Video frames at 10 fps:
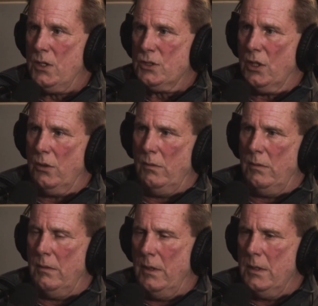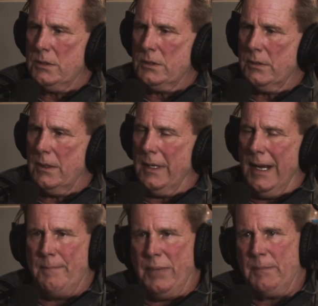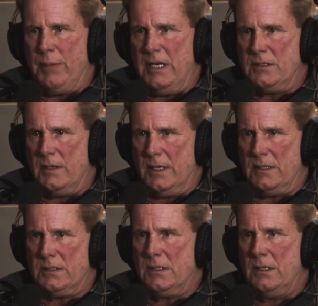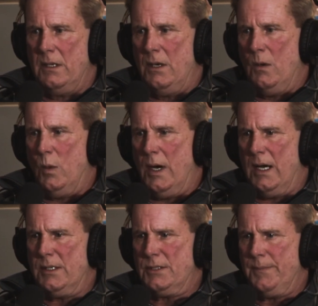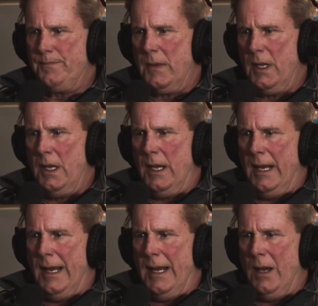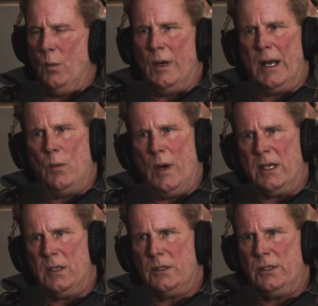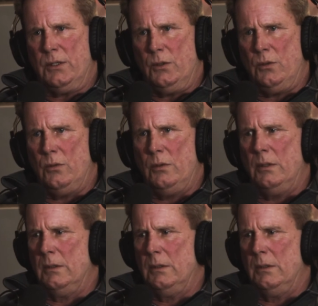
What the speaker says: So a big piece of this was when I went to